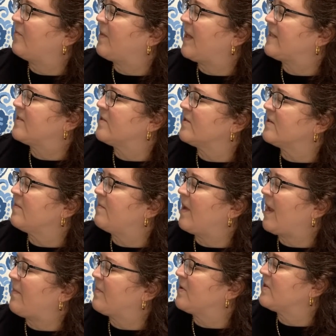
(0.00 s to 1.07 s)
pencils and
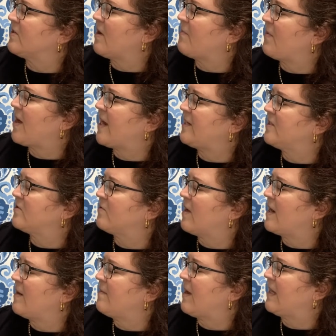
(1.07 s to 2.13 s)
paper, so I practiced
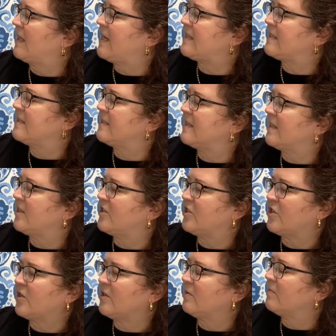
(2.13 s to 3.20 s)
writing my lessons in the
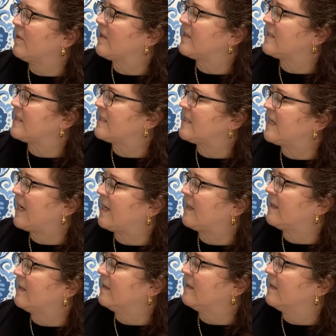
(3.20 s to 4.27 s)
dirt with a stick.
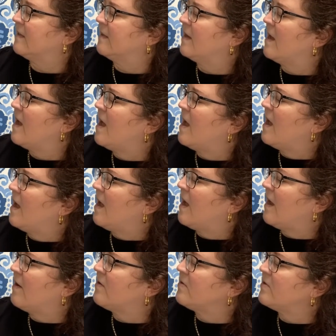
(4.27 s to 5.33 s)

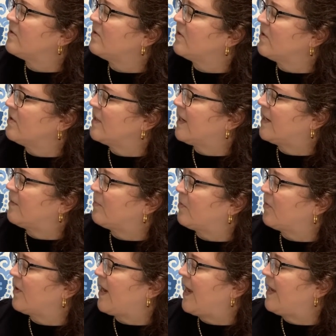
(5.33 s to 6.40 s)
I also learned how to
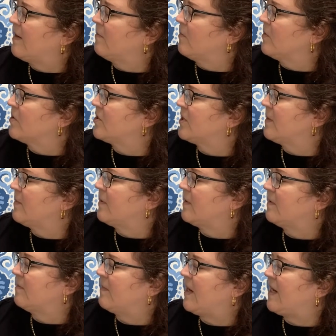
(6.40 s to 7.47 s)
pray and worship.
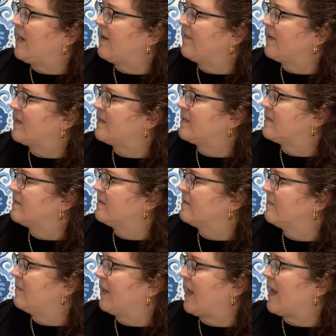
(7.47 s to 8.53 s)
Many of us
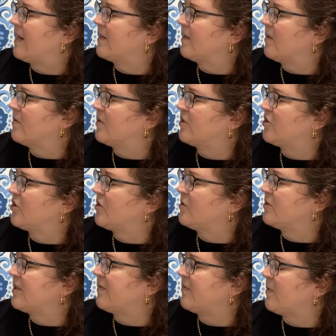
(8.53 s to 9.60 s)
began to go to
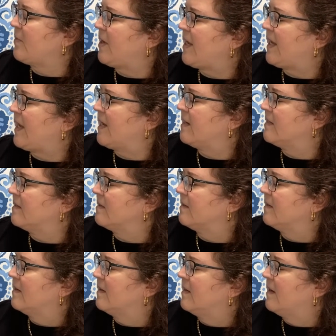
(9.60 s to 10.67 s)
church every weekend,
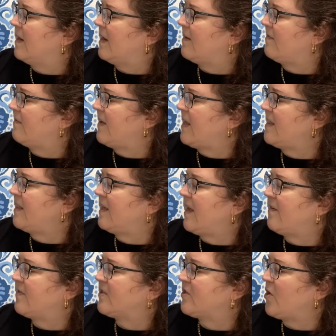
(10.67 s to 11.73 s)
and faith
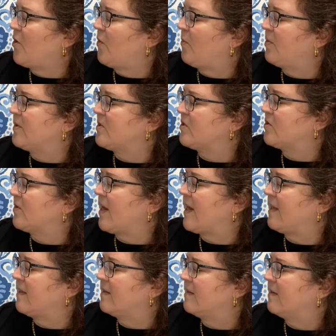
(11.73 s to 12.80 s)
gave us hope and strength.